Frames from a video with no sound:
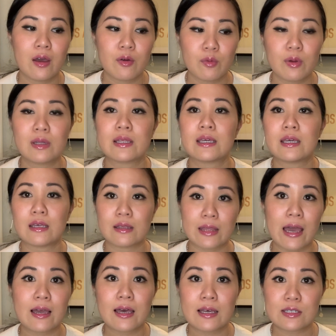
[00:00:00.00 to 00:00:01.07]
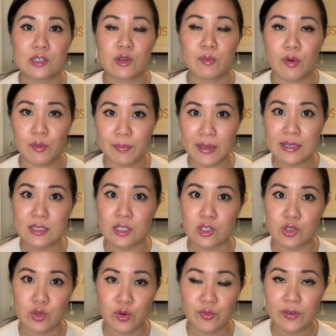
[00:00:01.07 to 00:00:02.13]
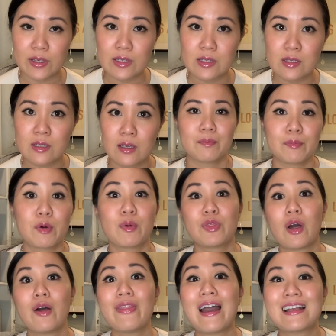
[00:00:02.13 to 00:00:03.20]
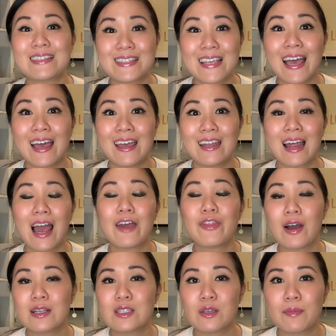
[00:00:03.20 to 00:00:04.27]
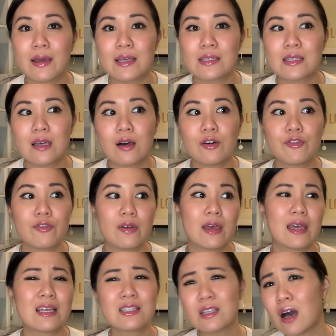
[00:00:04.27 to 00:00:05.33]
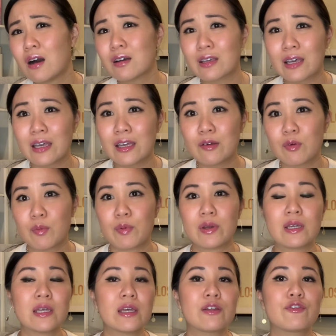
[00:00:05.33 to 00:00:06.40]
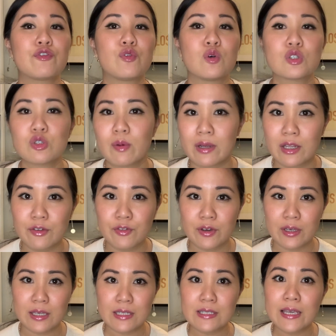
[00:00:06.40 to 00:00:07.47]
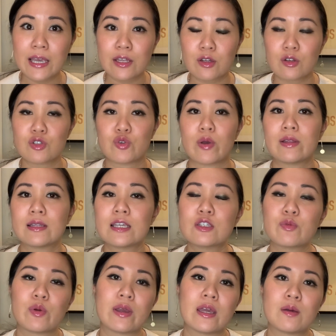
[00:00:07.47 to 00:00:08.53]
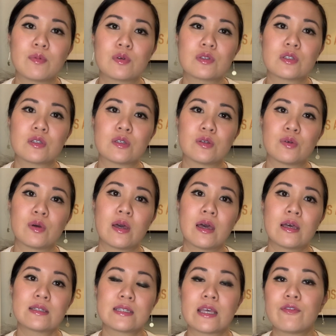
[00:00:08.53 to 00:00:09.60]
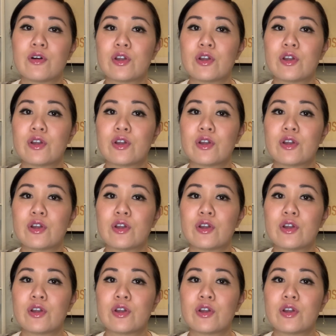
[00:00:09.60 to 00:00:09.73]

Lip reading: really that customer base to service. But with all that said, I thought to myself, it's all good. We're bringing in full 20-foot containers, so at least we're able to save